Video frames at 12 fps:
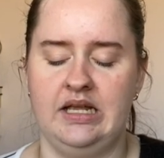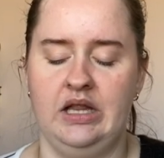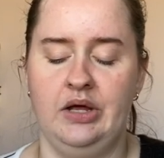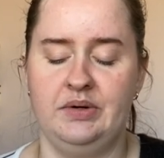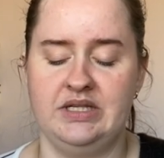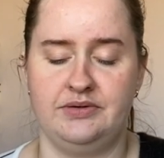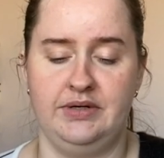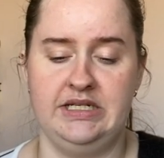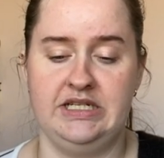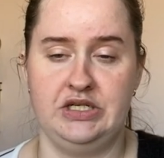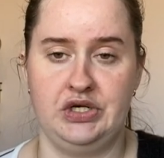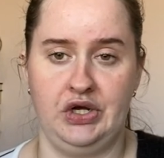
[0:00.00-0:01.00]
lowest
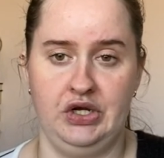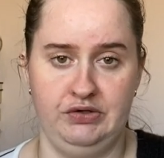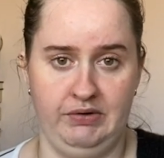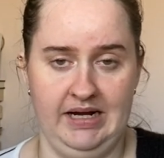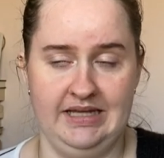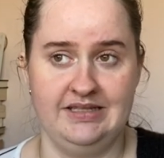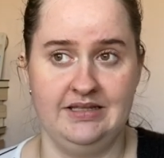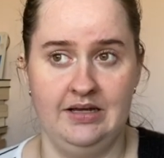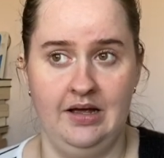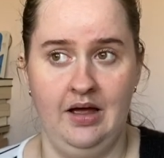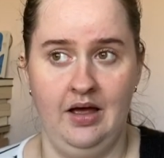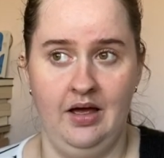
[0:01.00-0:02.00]
rated on Goodreads
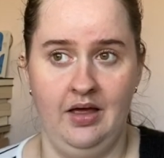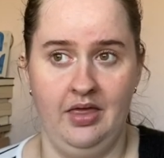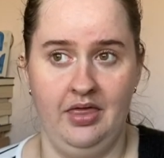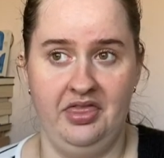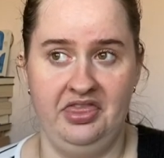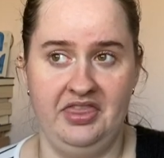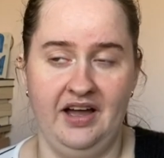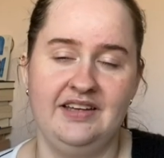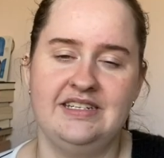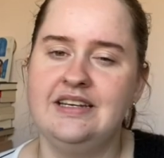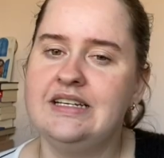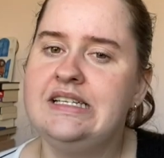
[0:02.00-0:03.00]
that I
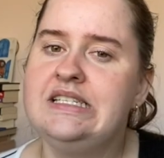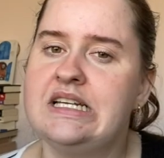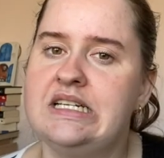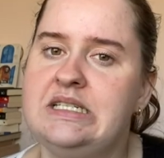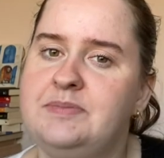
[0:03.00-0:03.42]
technically started